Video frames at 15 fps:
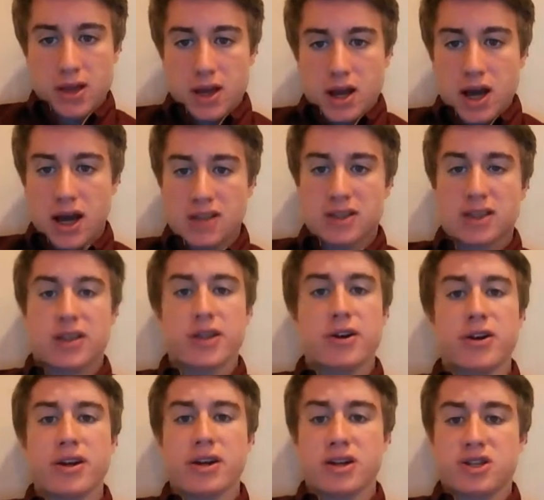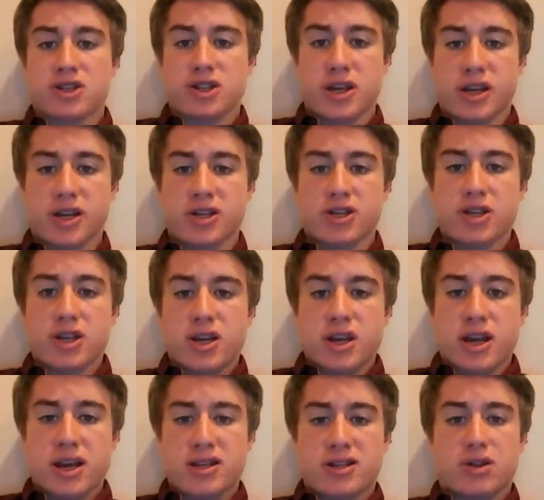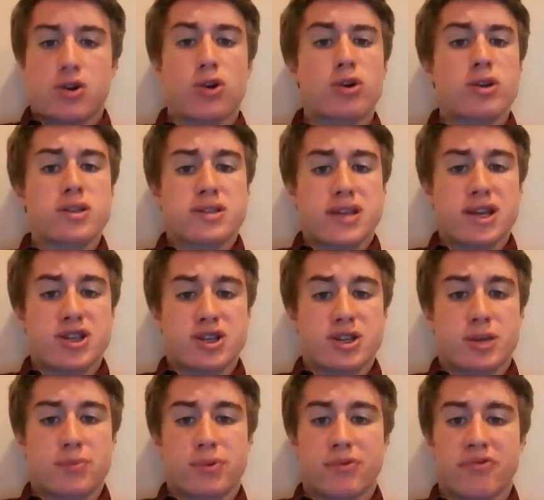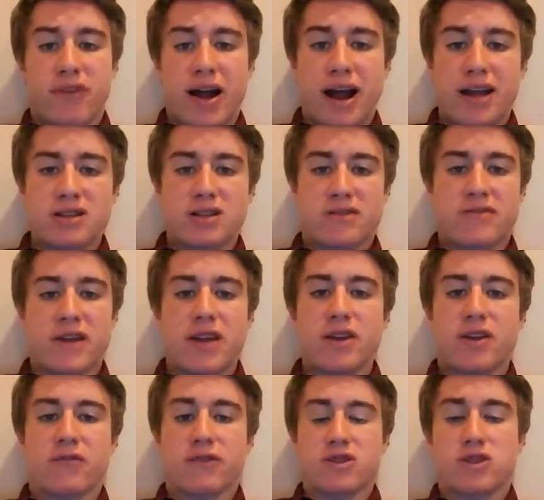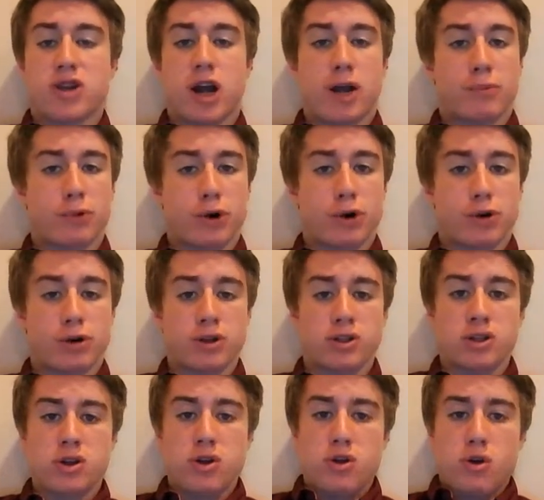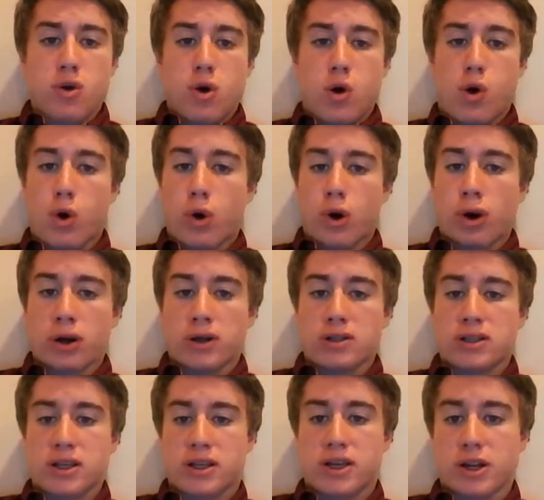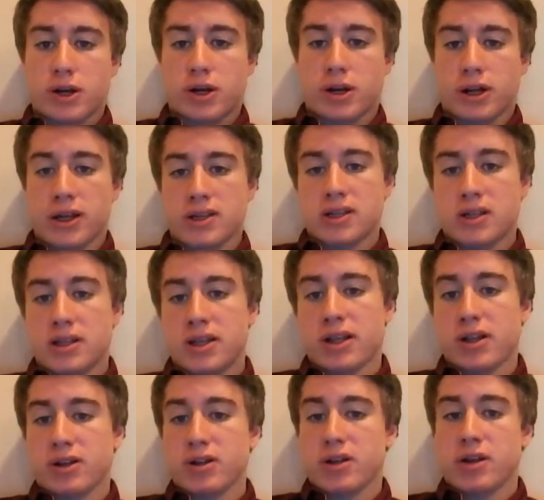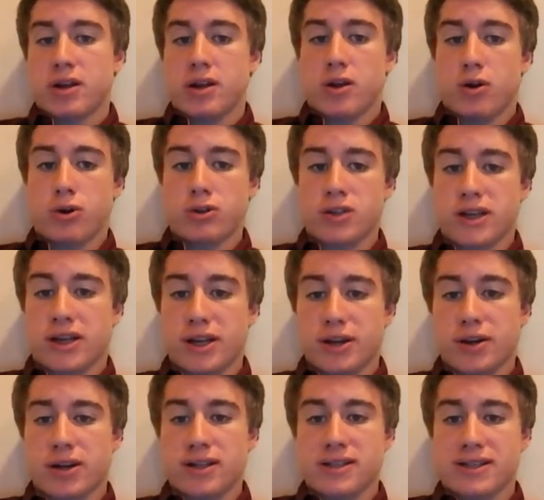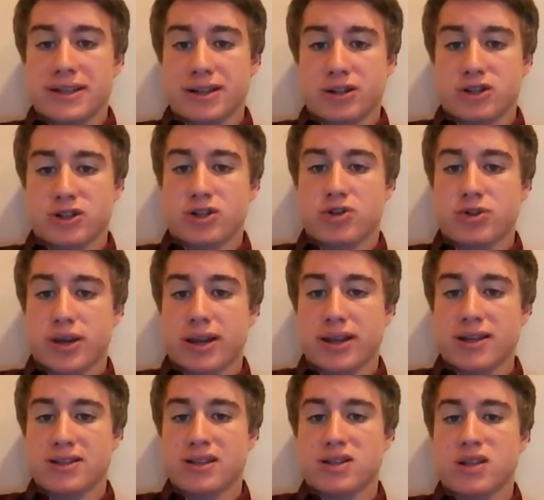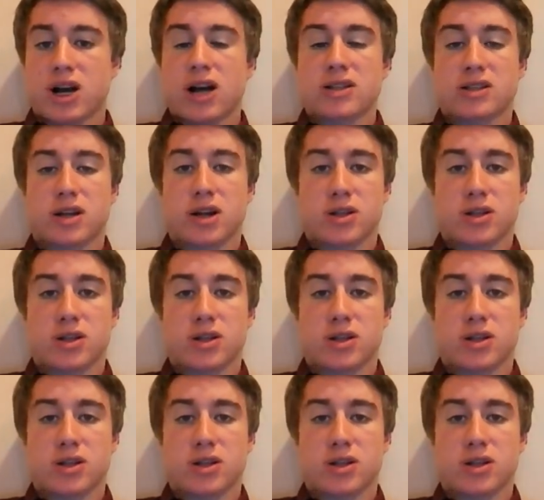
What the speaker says: A security exchange is an organization that provides a venue for stockbrokers or securities dealers to trade listed stocks and other